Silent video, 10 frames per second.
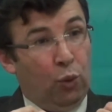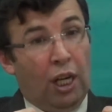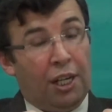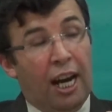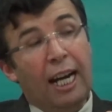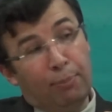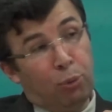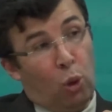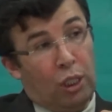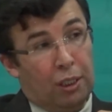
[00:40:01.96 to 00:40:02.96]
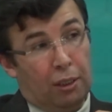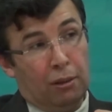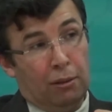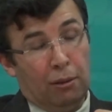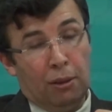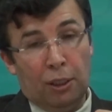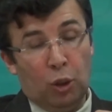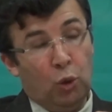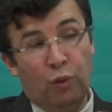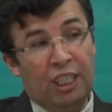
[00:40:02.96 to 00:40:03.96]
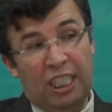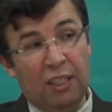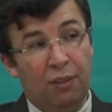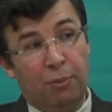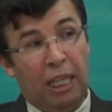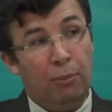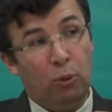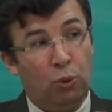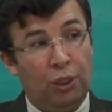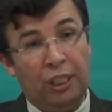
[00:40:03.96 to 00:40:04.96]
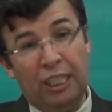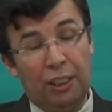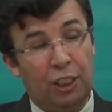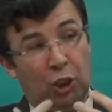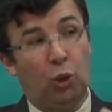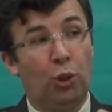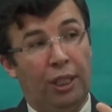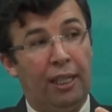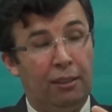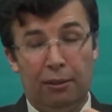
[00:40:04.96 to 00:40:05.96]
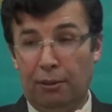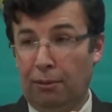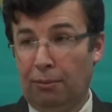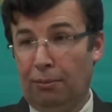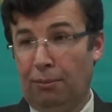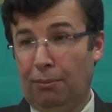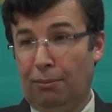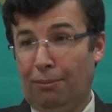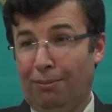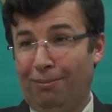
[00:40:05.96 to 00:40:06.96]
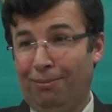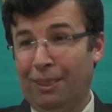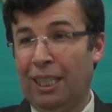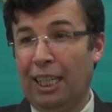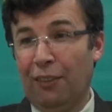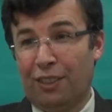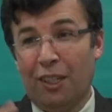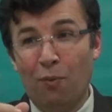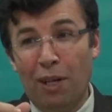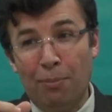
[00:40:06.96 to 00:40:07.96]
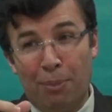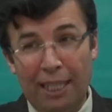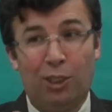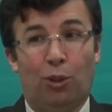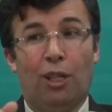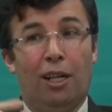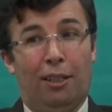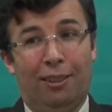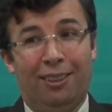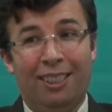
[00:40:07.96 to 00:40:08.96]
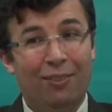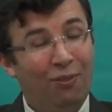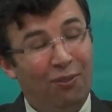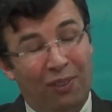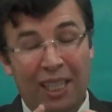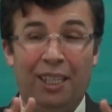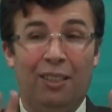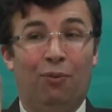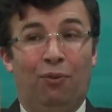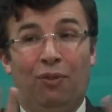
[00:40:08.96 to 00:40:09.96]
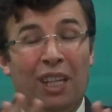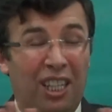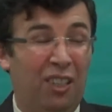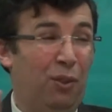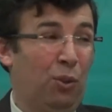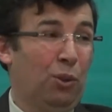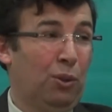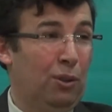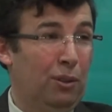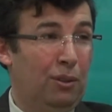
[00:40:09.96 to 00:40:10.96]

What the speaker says: you are heartbroken, you will never be able to really restore that. If someone breaks your heart, very, very difficult.